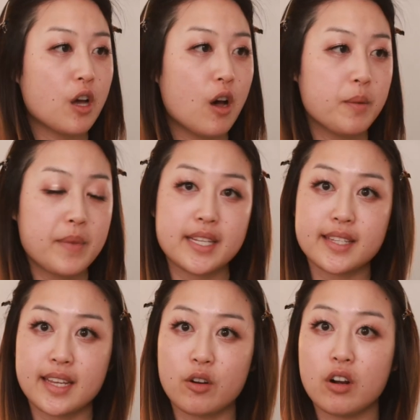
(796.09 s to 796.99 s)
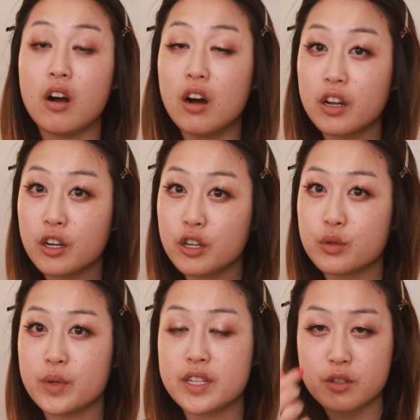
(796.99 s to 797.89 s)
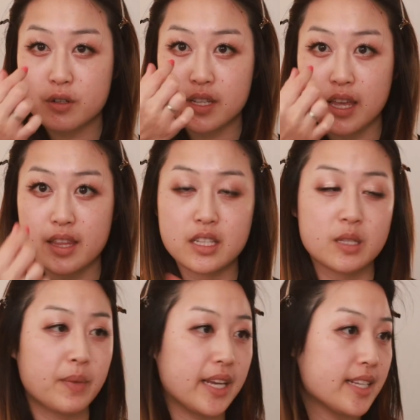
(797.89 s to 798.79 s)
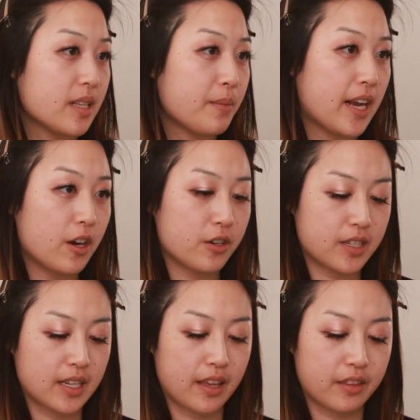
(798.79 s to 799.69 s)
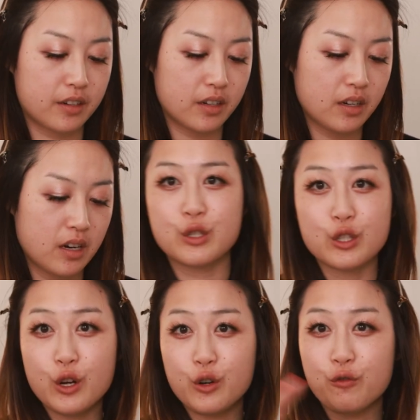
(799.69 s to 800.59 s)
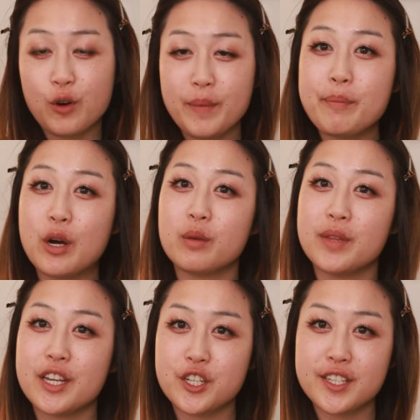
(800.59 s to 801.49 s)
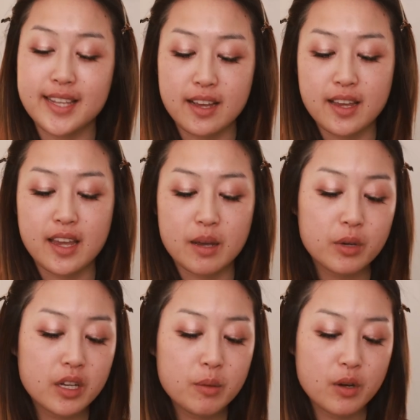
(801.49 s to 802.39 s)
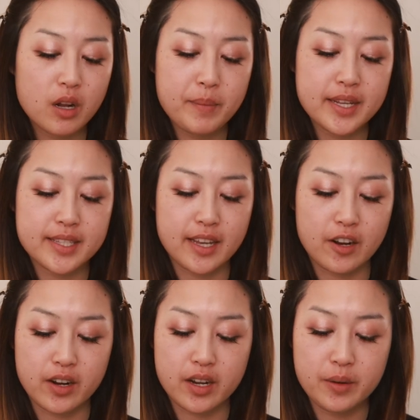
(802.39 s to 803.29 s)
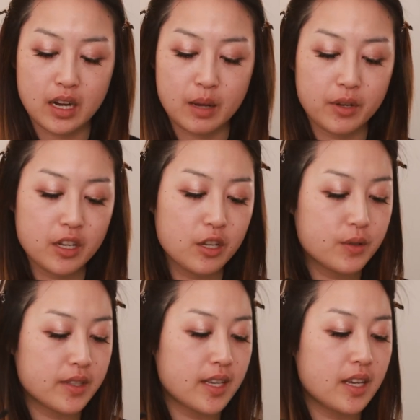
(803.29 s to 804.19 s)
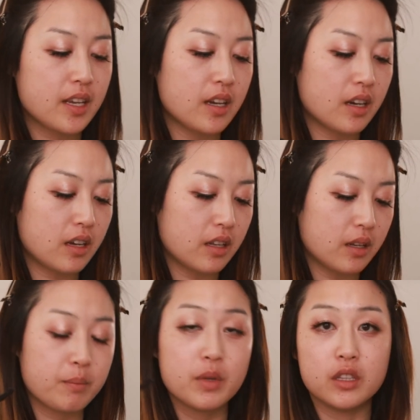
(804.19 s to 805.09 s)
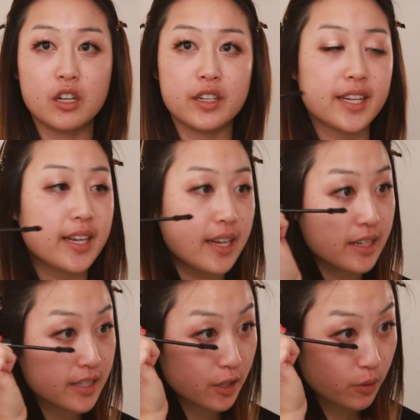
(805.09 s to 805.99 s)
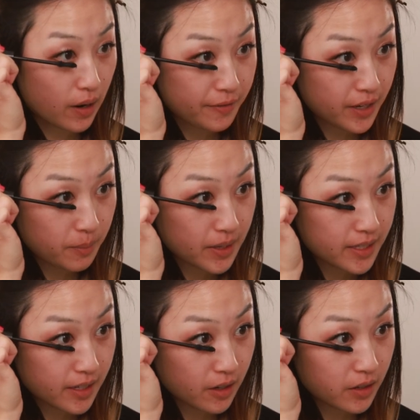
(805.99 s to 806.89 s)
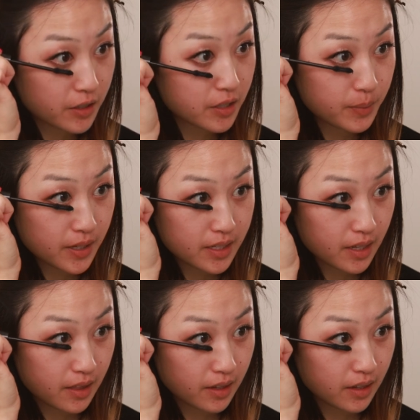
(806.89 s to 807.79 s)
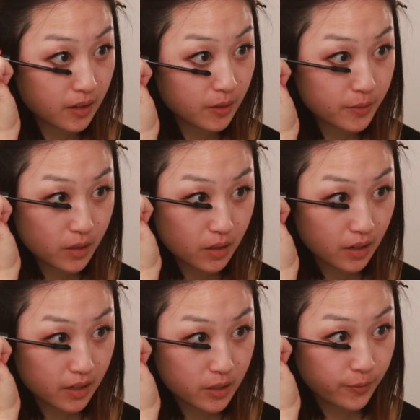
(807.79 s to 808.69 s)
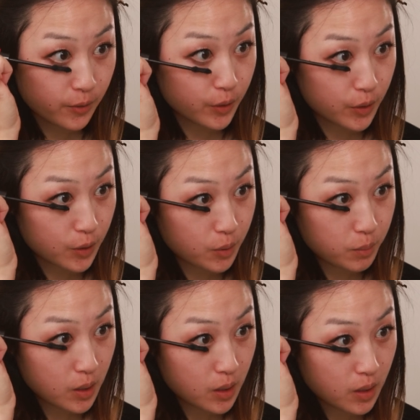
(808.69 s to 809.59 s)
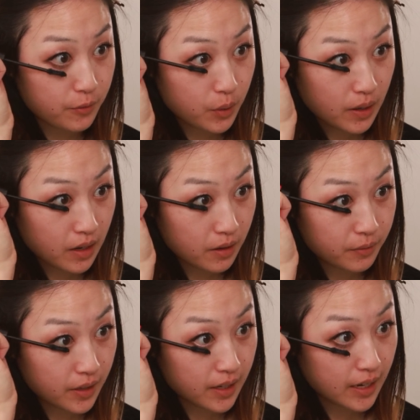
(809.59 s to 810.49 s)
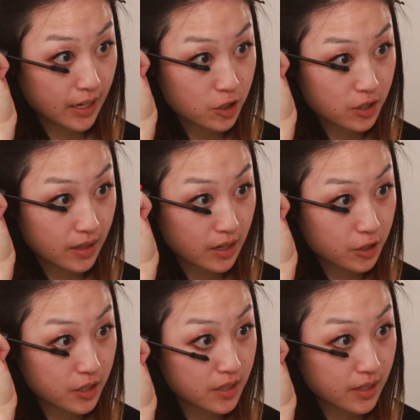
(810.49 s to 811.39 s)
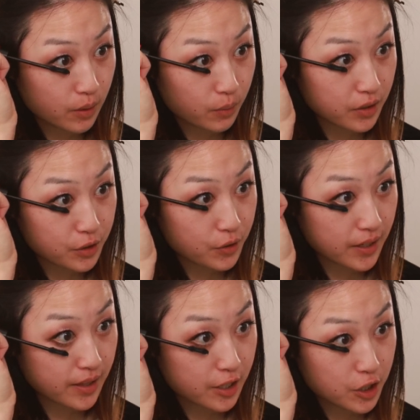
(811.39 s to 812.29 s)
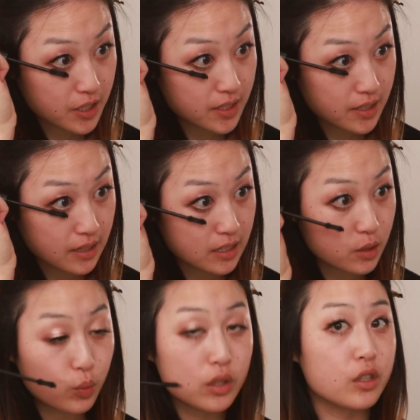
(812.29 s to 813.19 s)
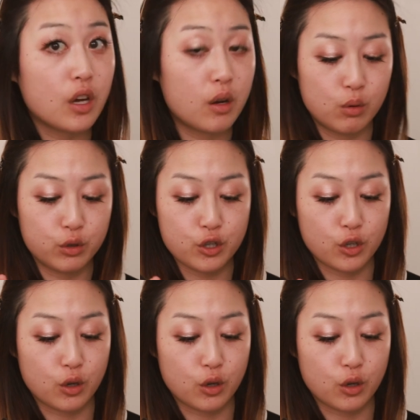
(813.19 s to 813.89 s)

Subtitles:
on mascara on her tweezers and then spikes some hairs together. So for my bottom lashes, I am gonna put on mascara, and I'm gonna use the Milani Anti-Gravity Mascara just because I think it gives a nice volume. If you have like Asian lashes, like really straight lashes, this will not hold your